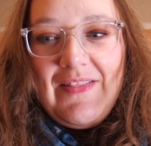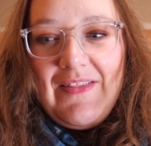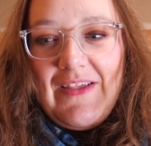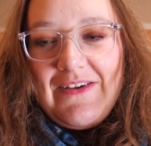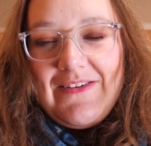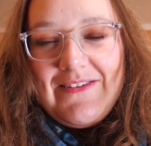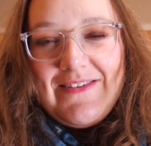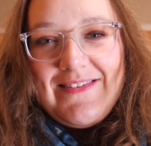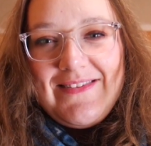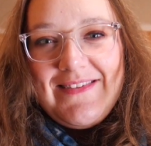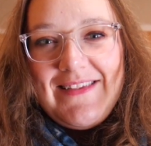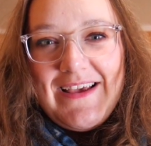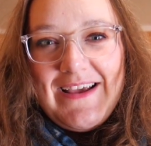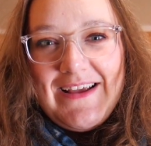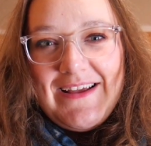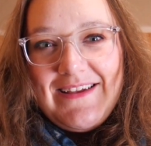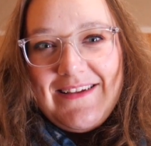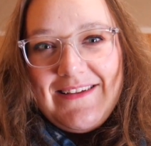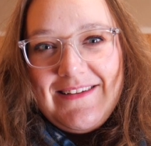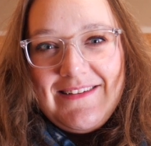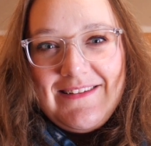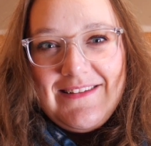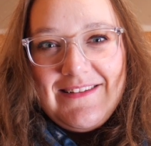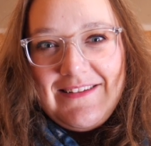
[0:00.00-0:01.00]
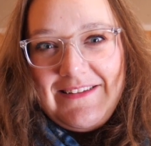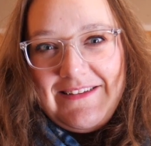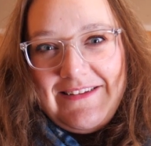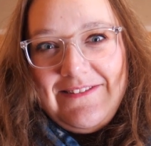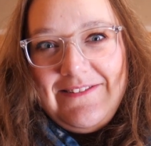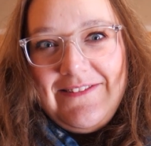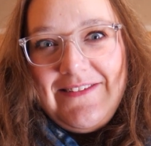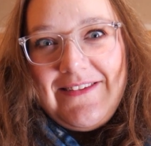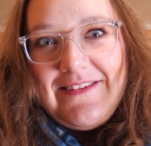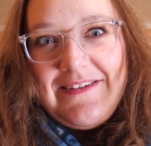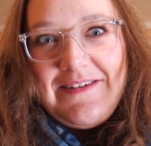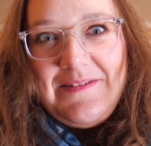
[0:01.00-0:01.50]
They just like
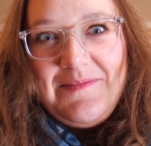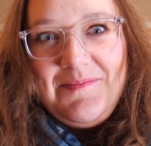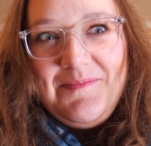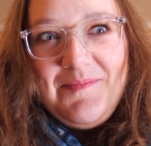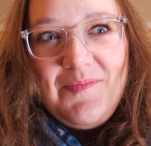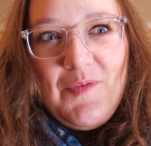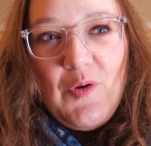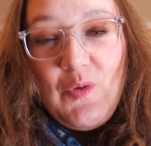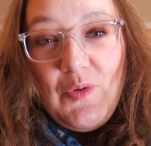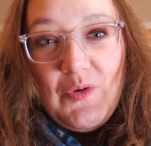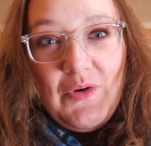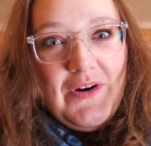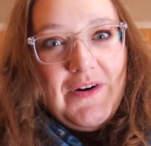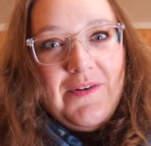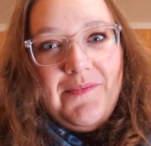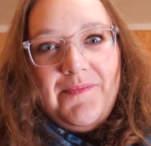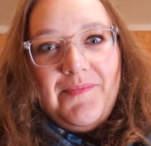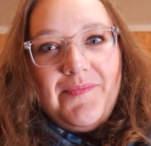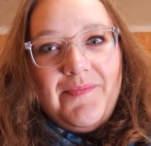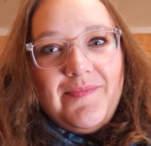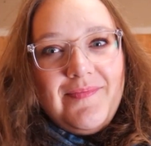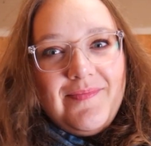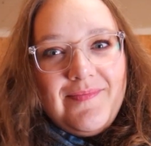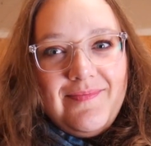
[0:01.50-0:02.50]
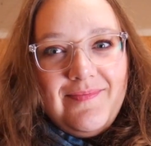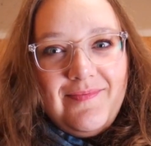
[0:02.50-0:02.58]
close them or